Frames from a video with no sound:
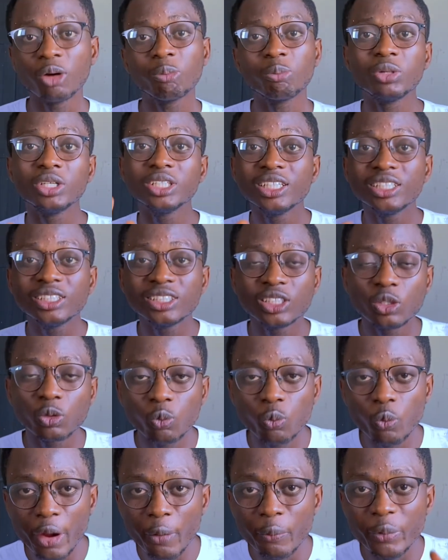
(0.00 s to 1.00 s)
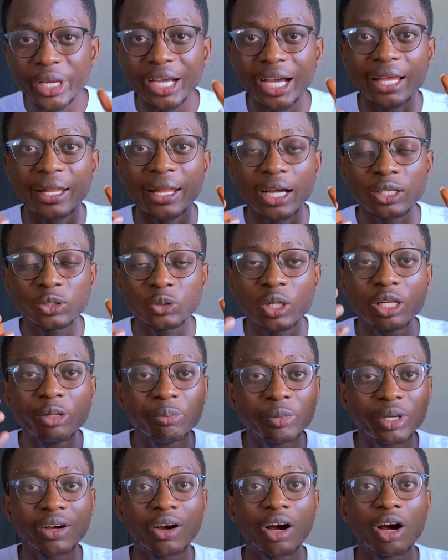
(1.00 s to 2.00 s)
But there is a way we can actually
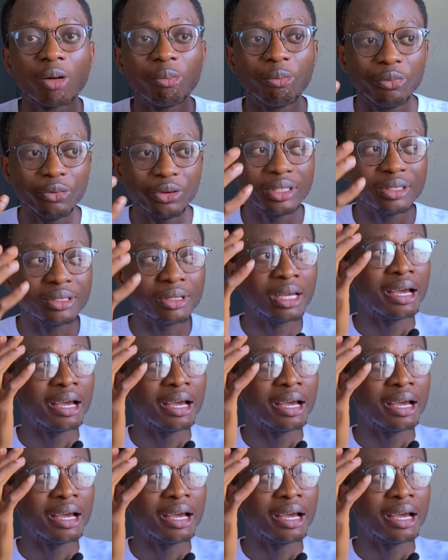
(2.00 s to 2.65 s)
make our brain